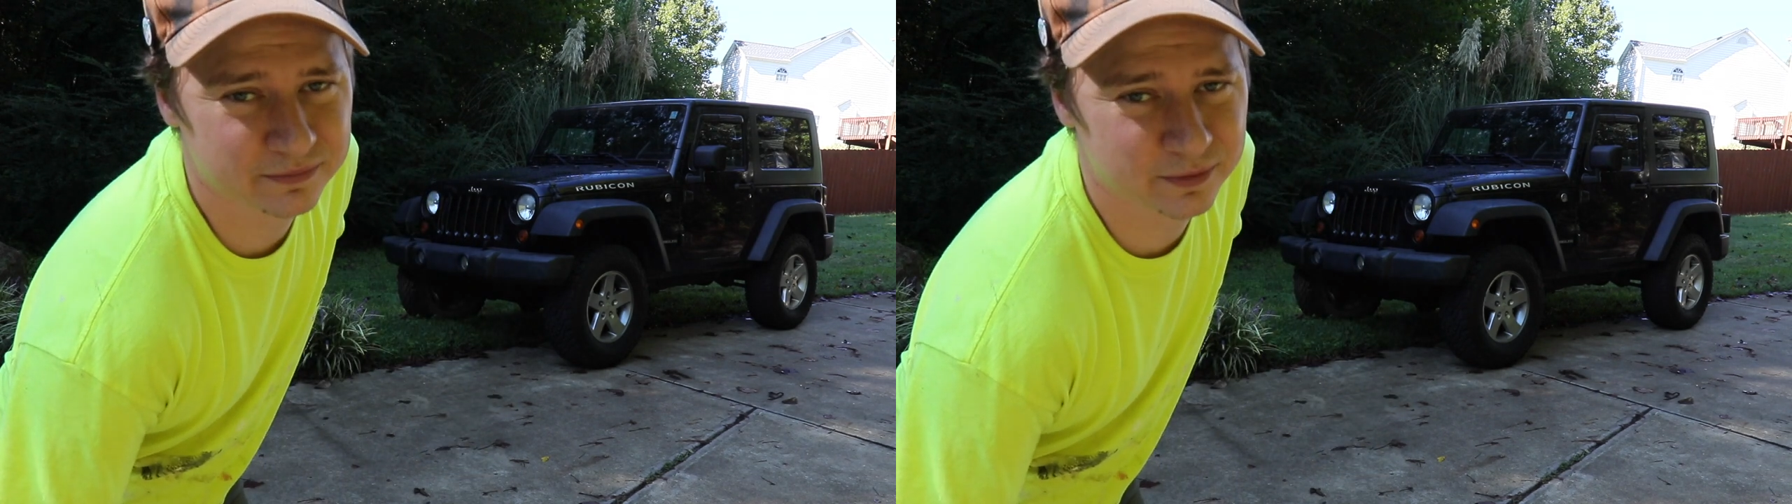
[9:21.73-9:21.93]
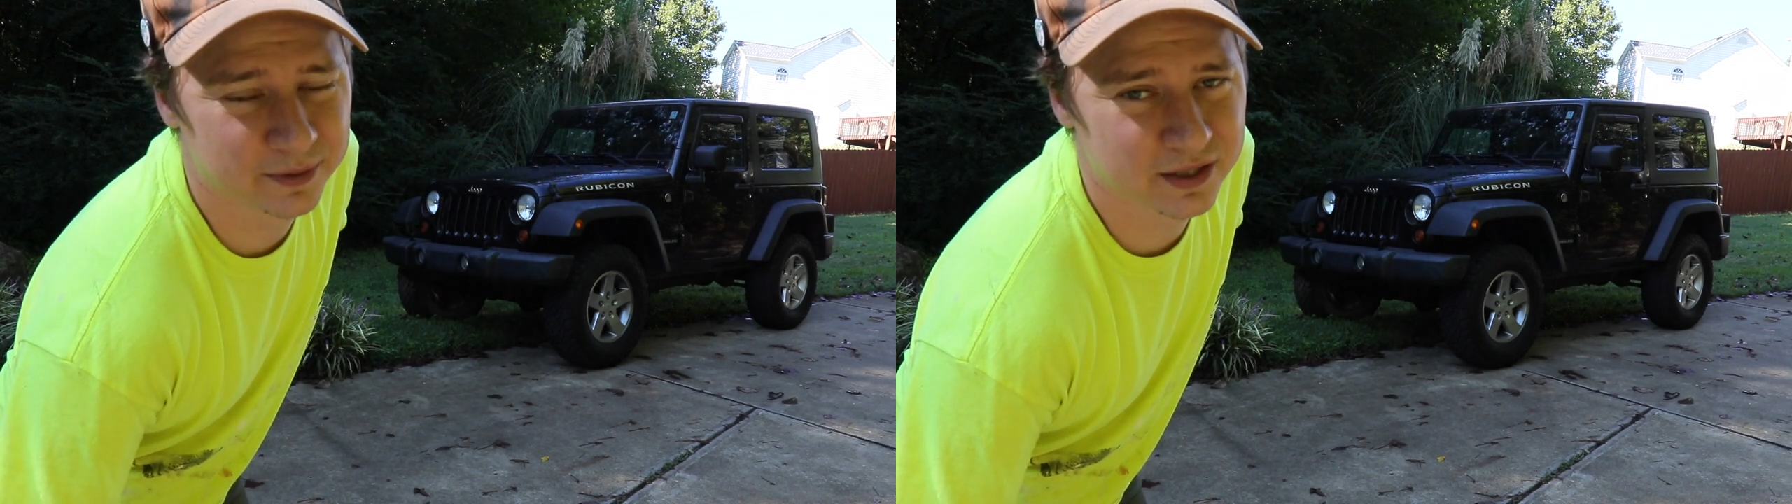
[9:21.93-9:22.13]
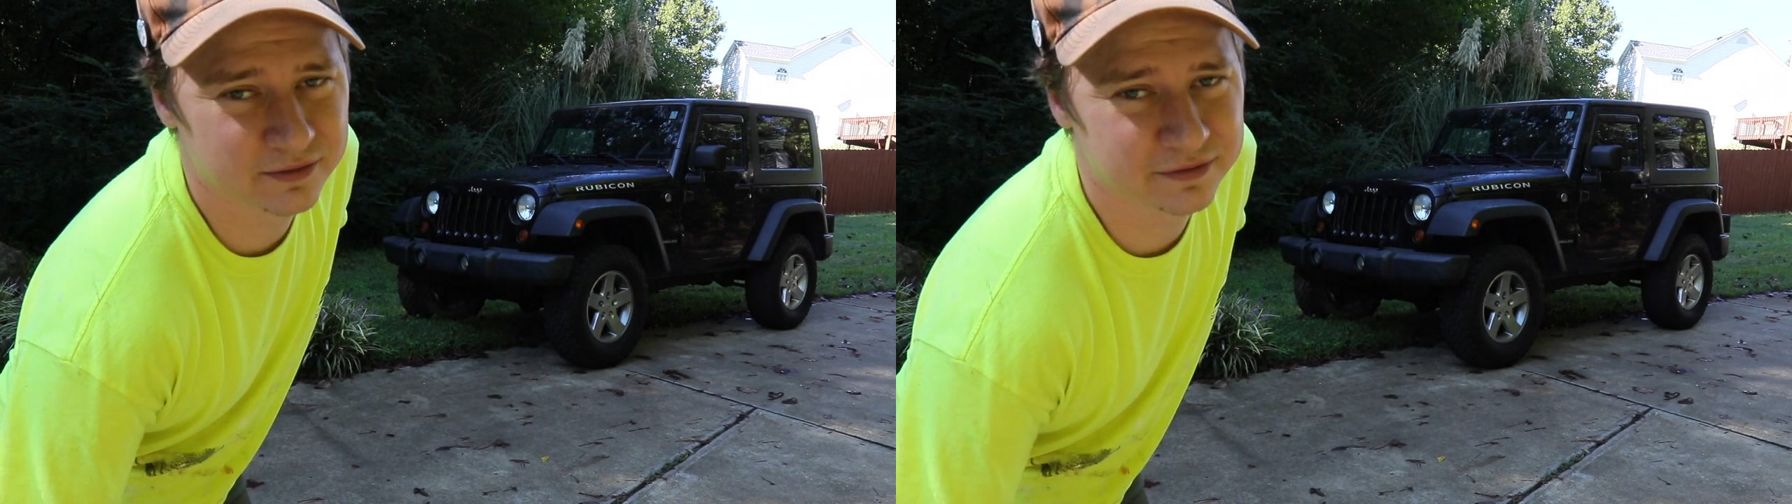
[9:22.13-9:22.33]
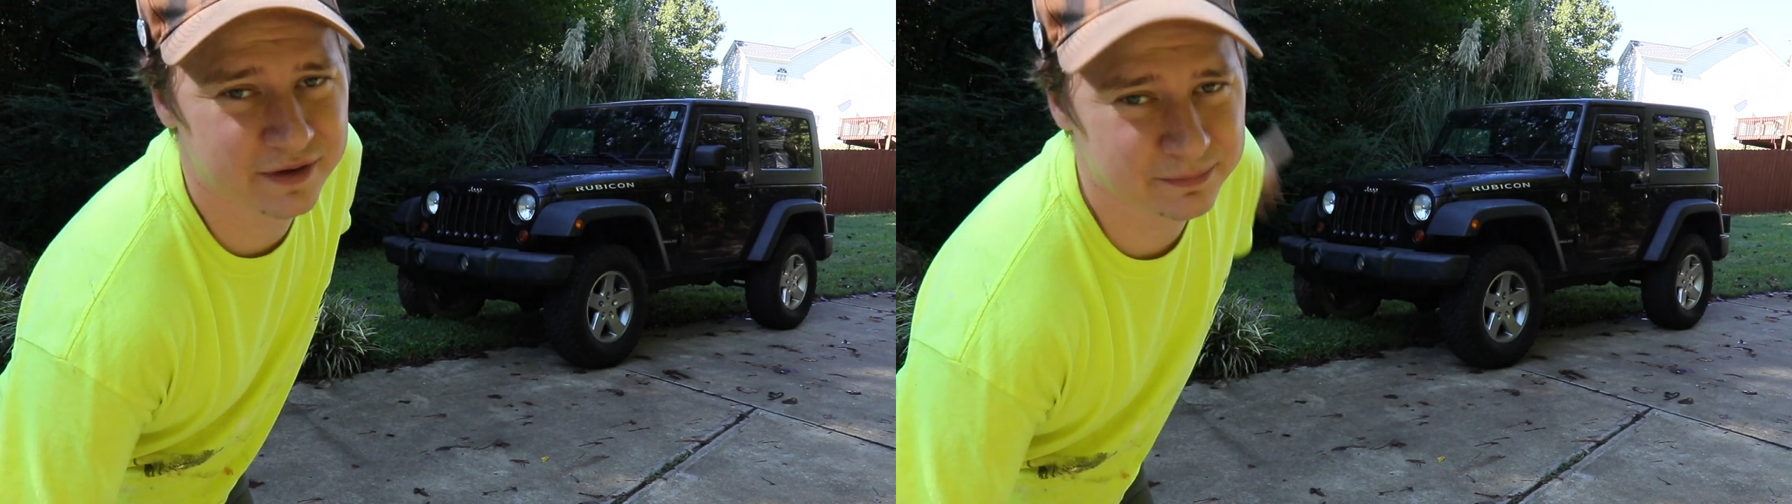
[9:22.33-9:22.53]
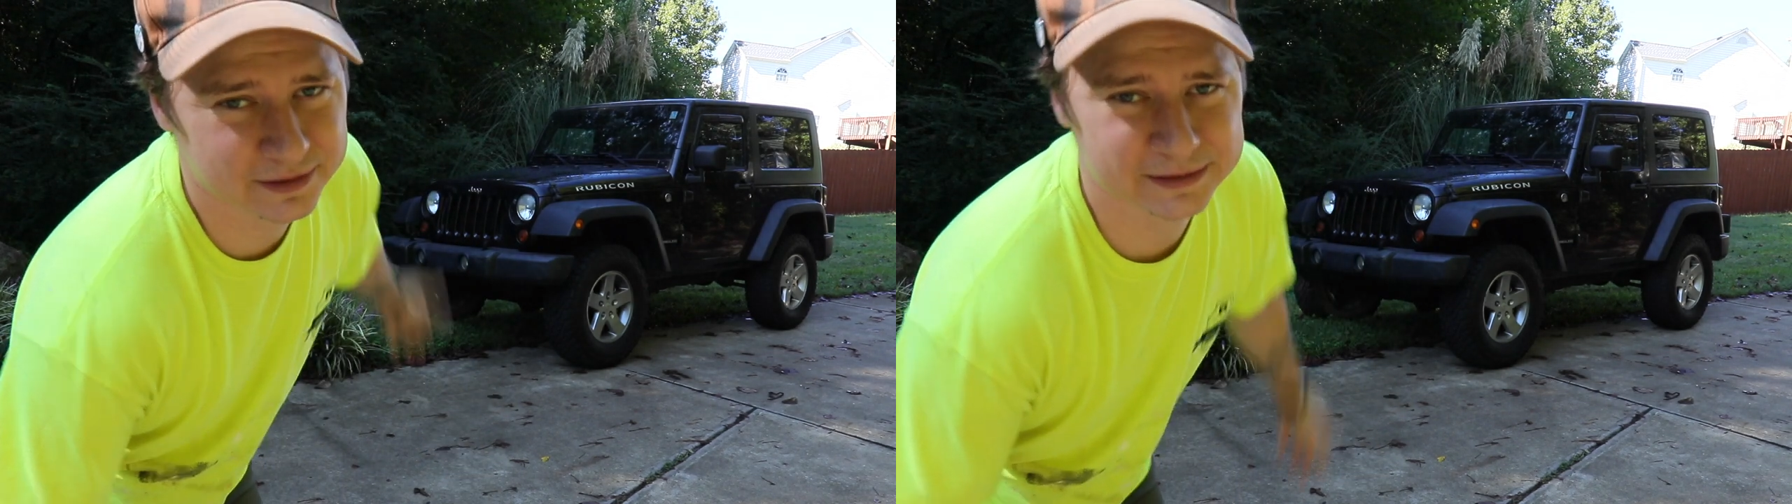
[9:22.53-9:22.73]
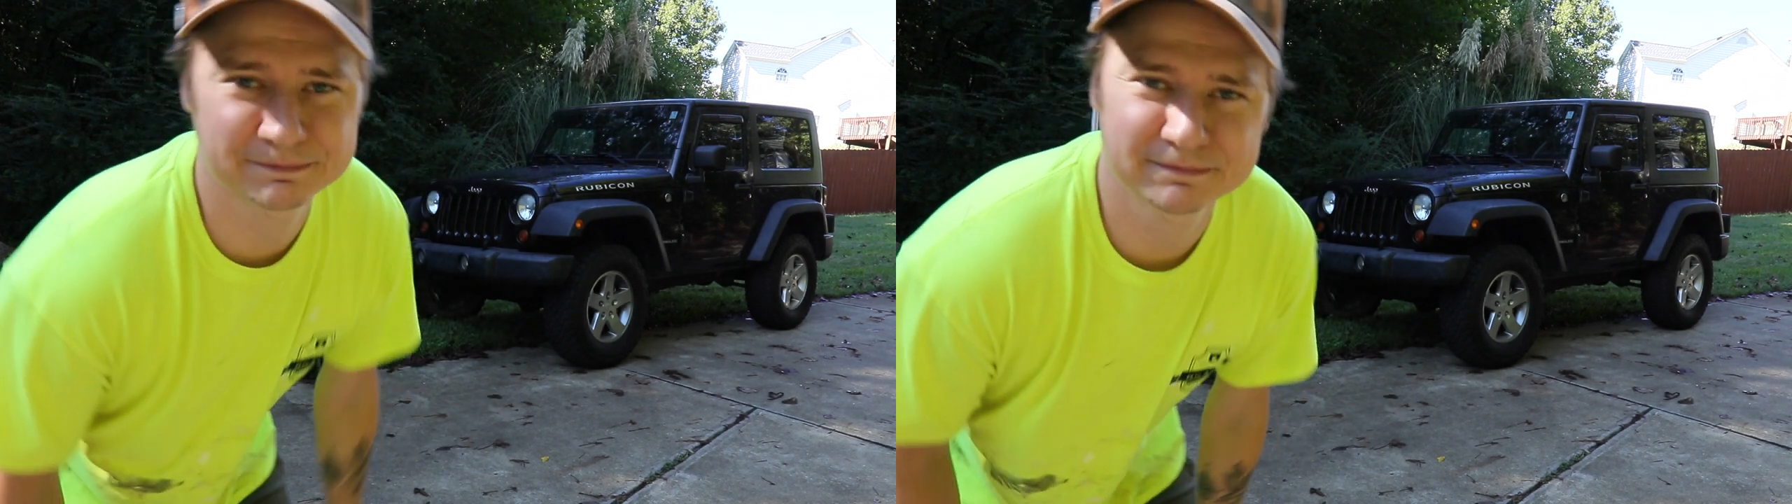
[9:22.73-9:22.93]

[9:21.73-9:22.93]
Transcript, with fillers: for part of our family.